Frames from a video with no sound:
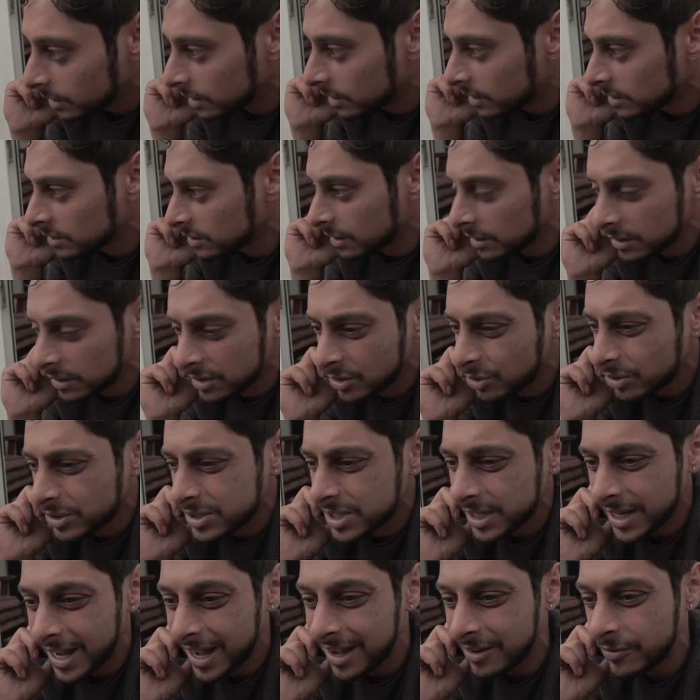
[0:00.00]
and, and
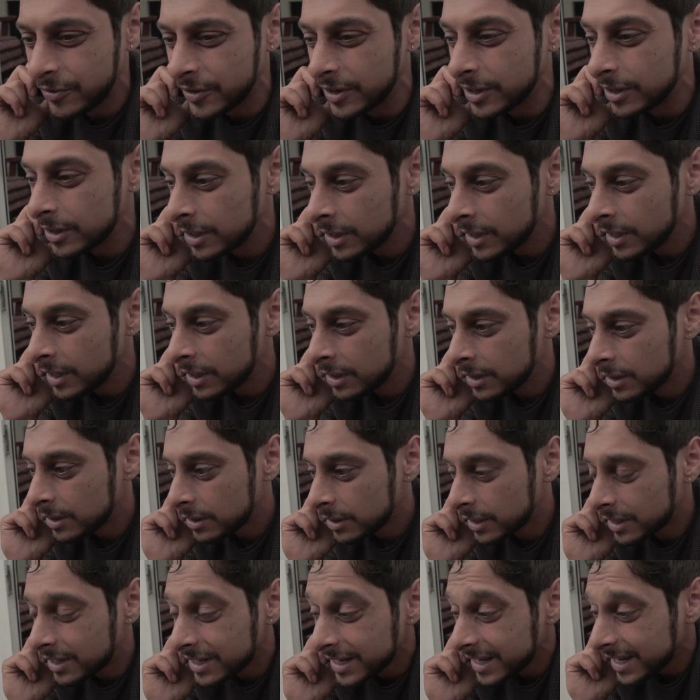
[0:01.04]
causing havoc,
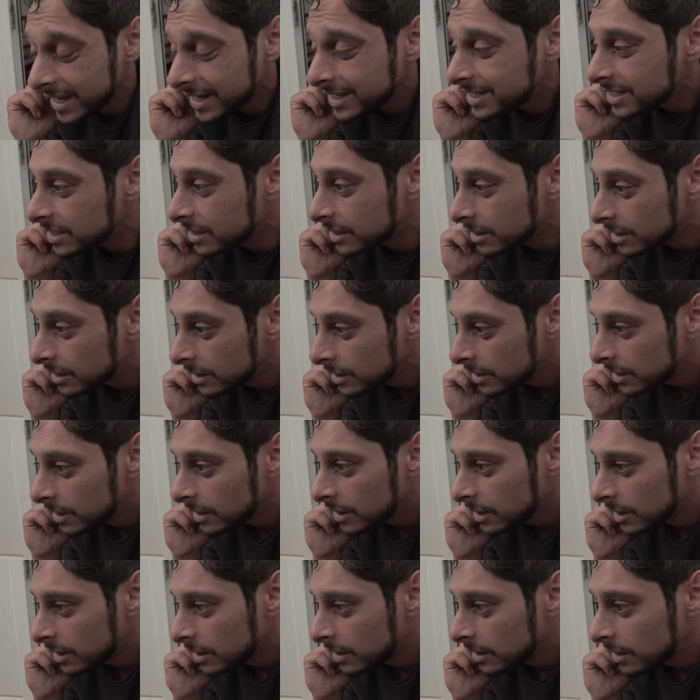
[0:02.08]
like an idiot.
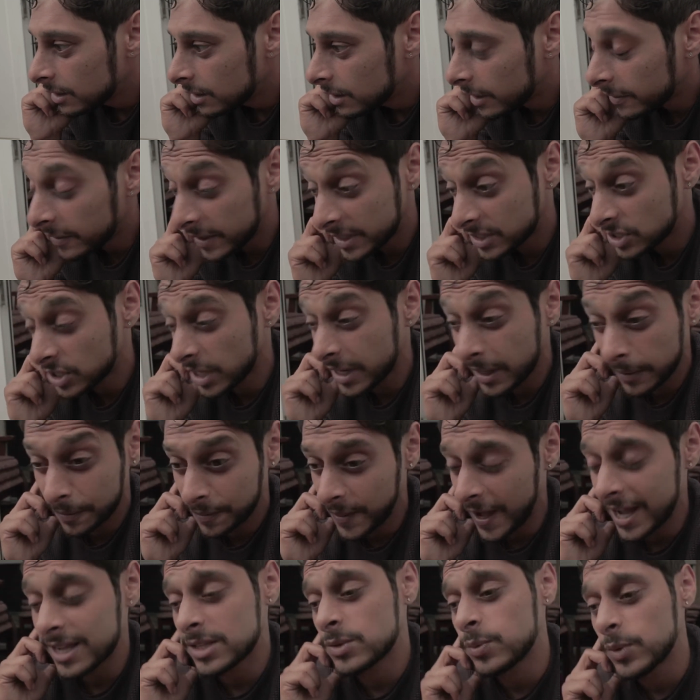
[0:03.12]
And they're saying
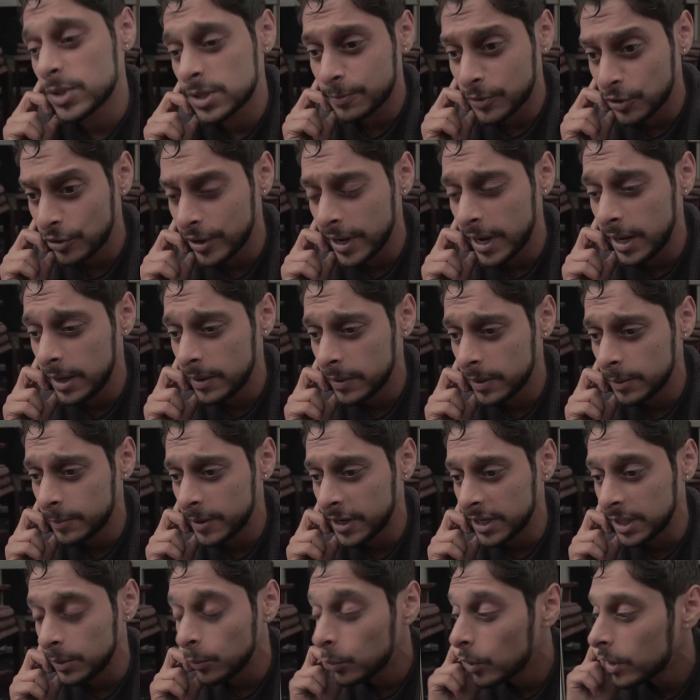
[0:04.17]
that's what's creating the
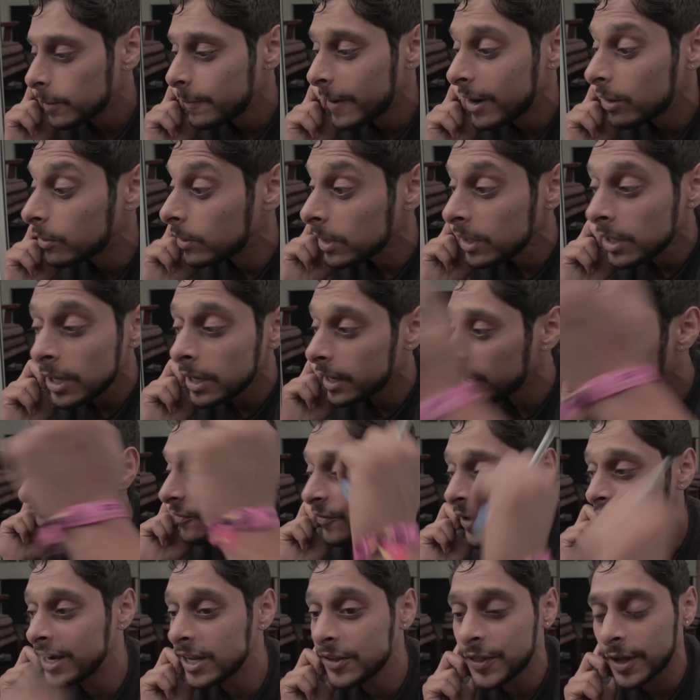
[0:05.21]
money. What about, if
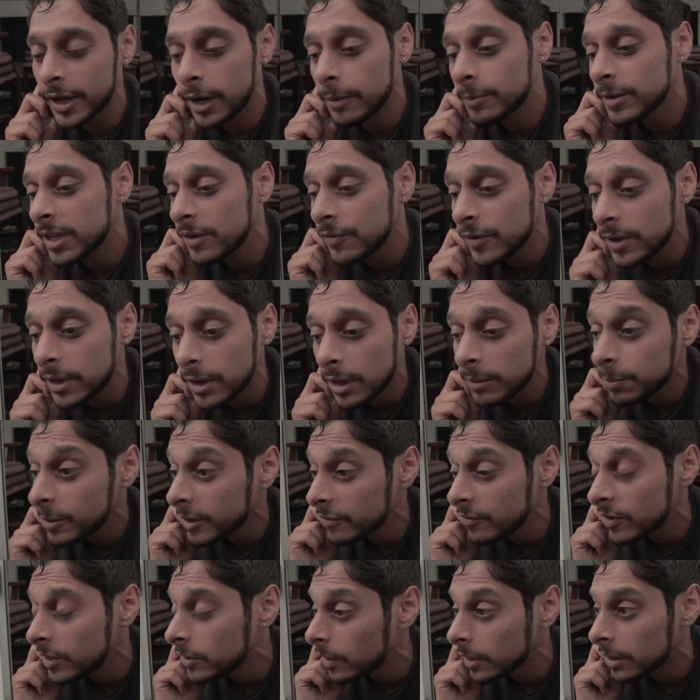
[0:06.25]
anything, I'm giving, I'm
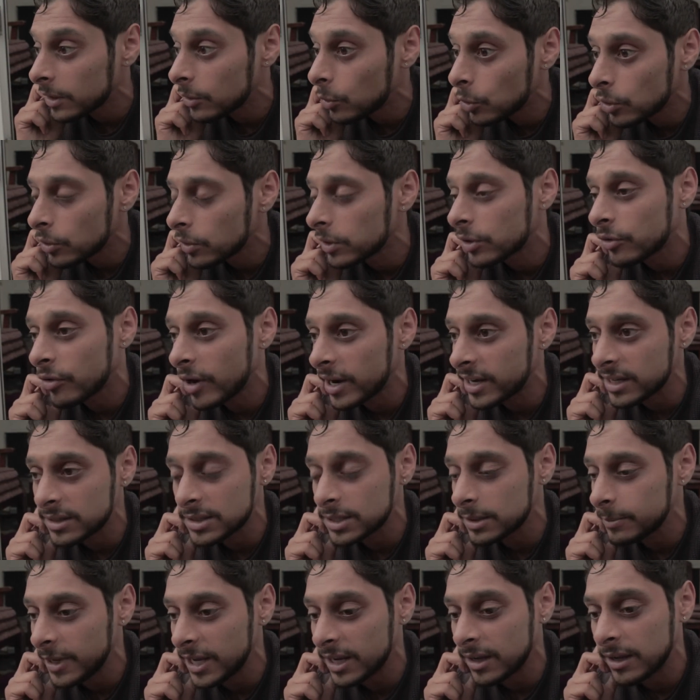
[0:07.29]
giving the, all the credit to
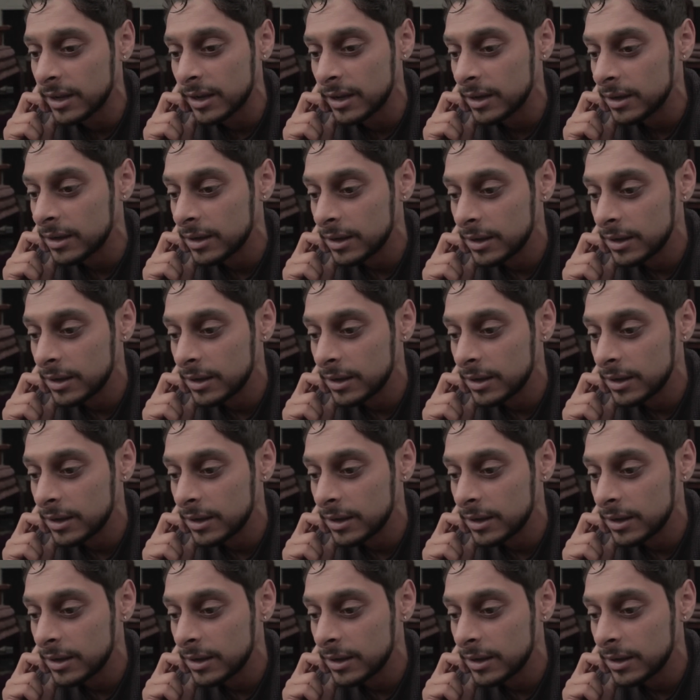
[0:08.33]
Mick here.